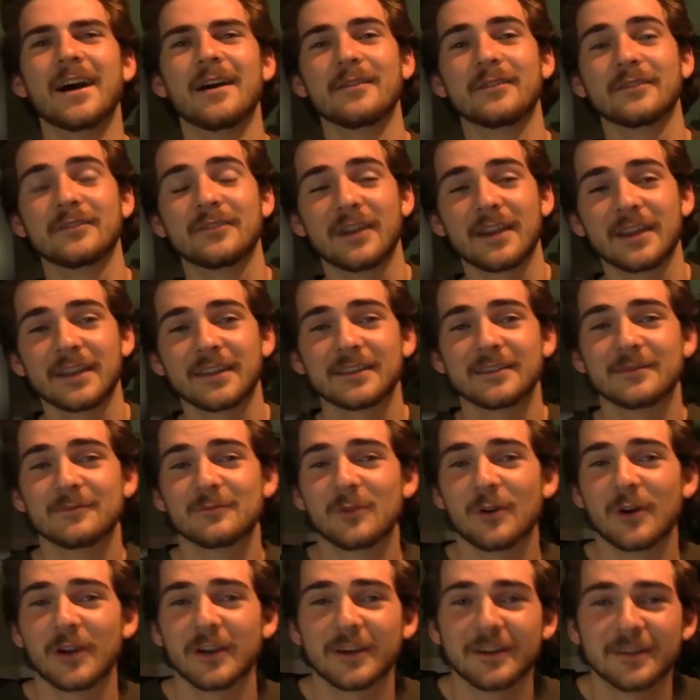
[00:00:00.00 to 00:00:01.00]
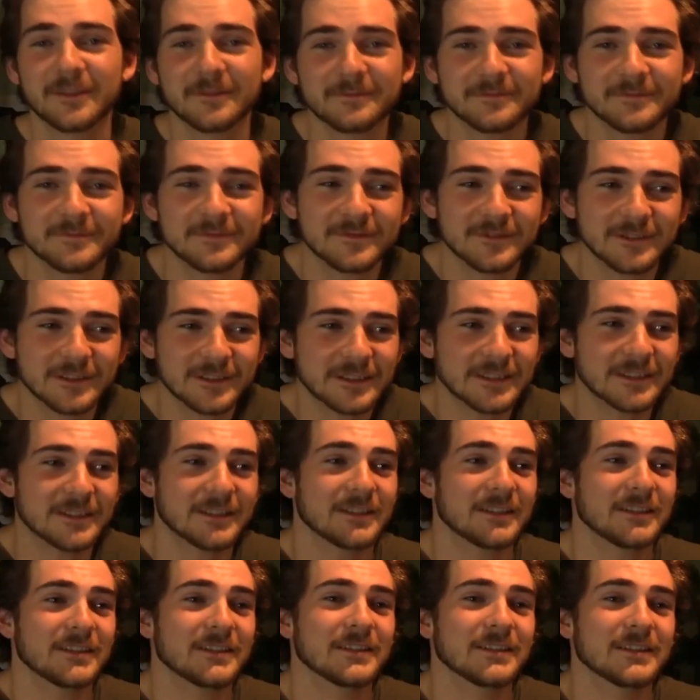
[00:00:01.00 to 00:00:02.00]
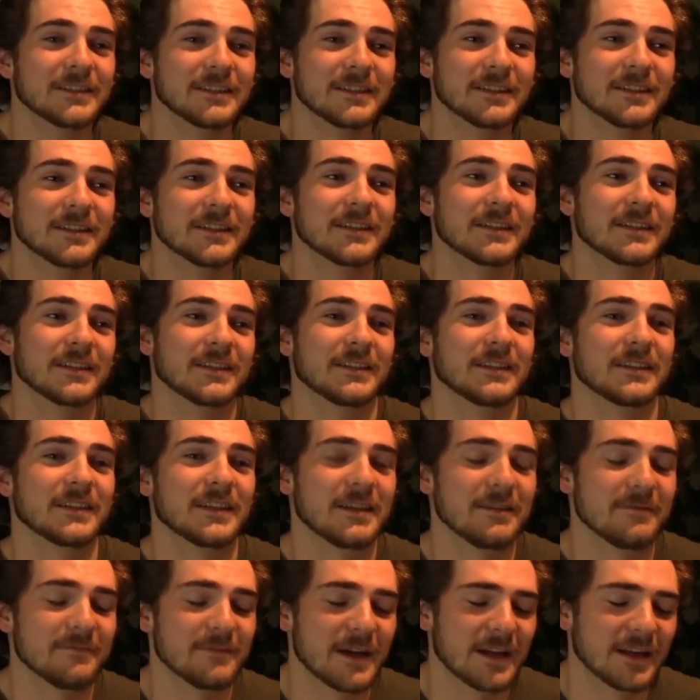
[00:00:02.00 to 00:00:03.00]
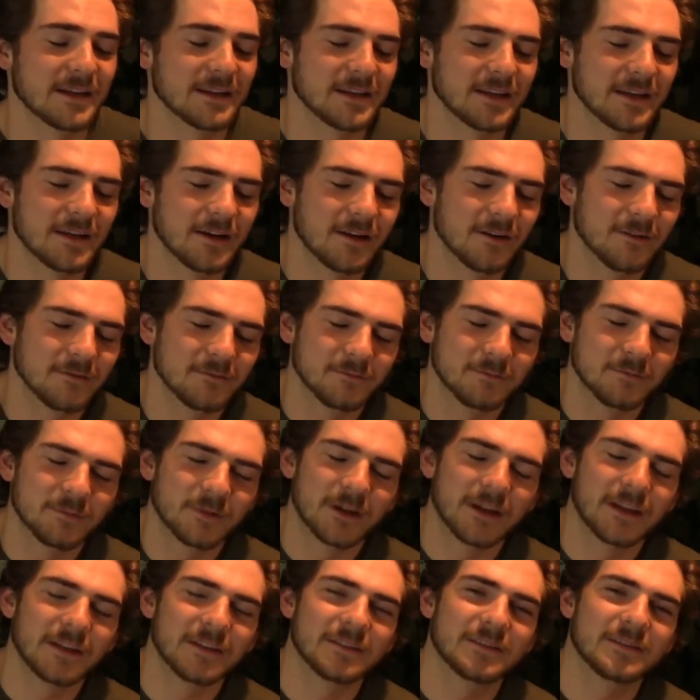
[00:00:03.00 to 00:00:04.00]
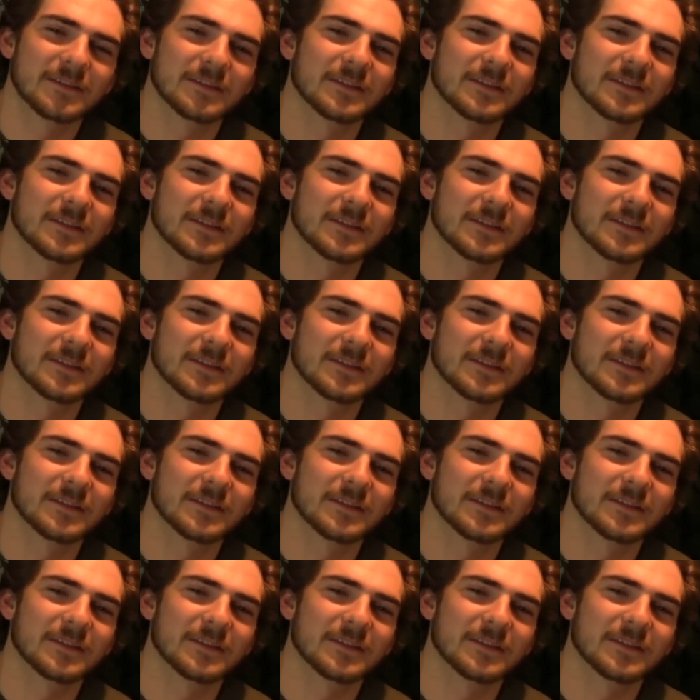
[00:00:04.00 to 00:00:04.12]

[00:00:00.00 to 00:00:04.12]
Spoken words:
I'll try and get some water and lay back down, but